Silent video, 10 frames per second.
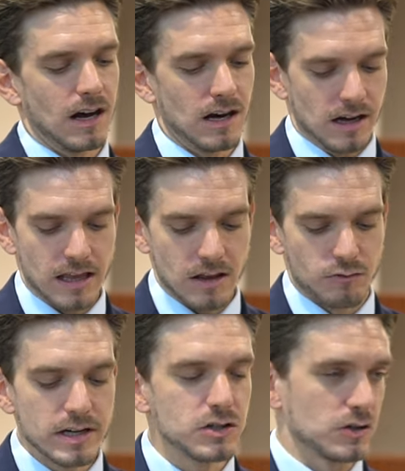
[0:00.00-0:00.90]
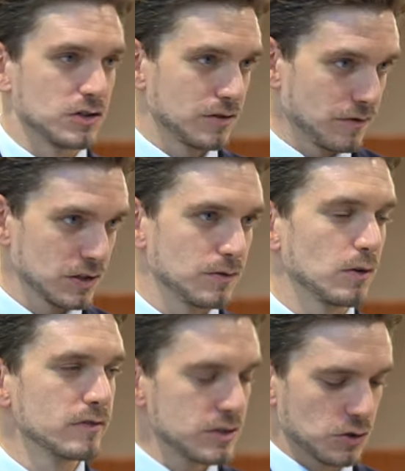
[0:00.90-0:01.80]
Uh, research, first of
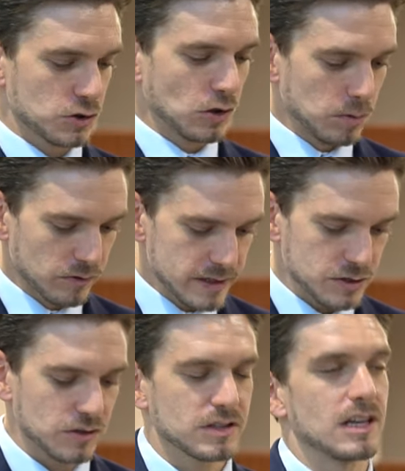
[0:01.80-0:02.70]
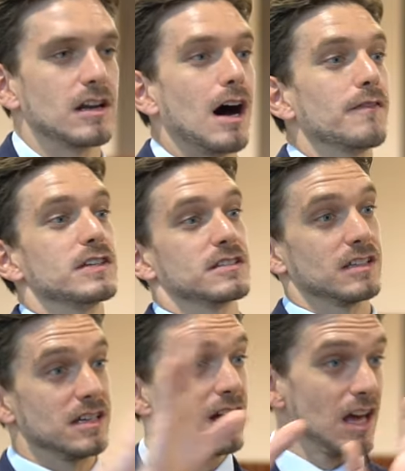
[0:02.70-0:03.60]
all, research, global research, and then obviously